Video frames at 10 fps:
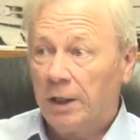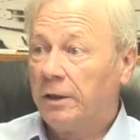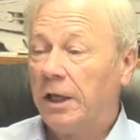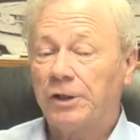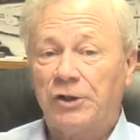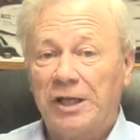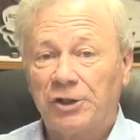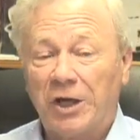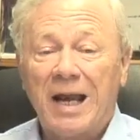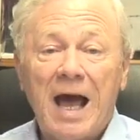This
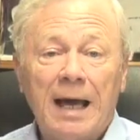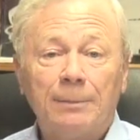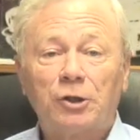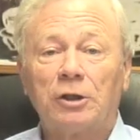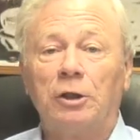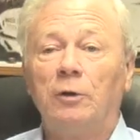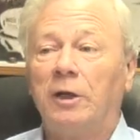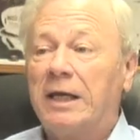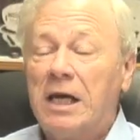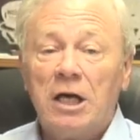is an
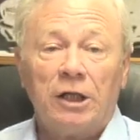absolutely